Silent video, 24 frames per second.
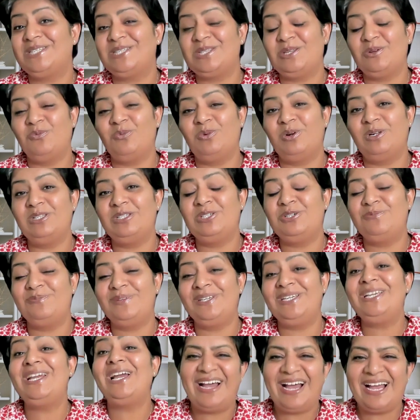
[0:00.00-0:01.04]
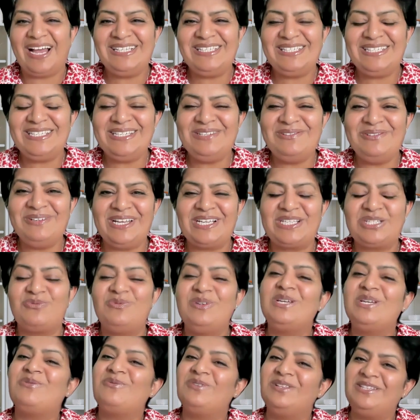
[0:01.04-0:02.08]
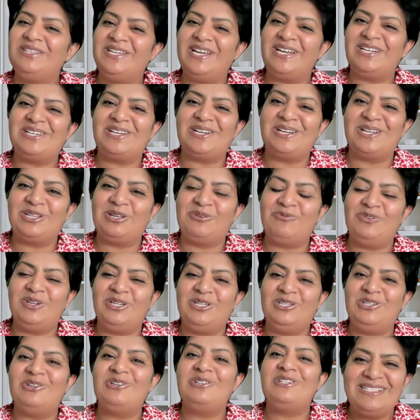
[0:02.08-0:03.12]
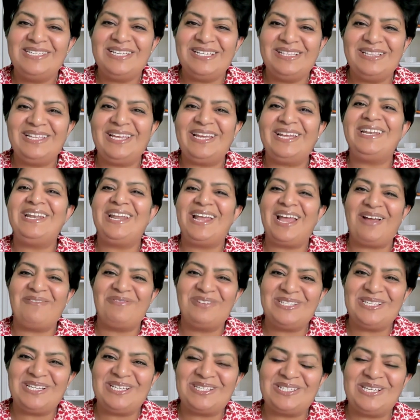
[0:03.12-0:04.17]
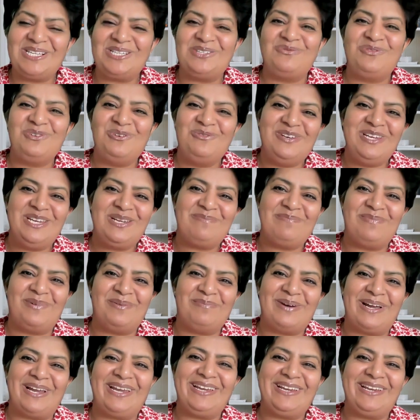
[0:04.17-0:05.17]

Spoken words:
the world to me. I'll see you next week with yet another video. Till then, have a successful week. Bye-bye.